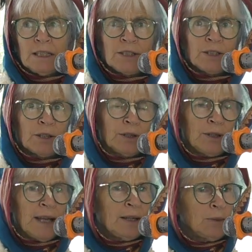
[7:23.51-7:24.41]
So,
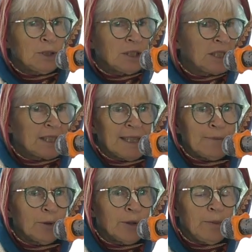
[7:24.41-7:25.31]
and he would just
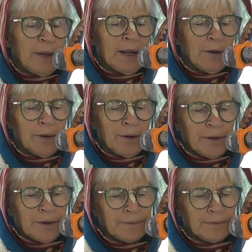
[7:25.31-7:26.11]
sleep on the bare earth.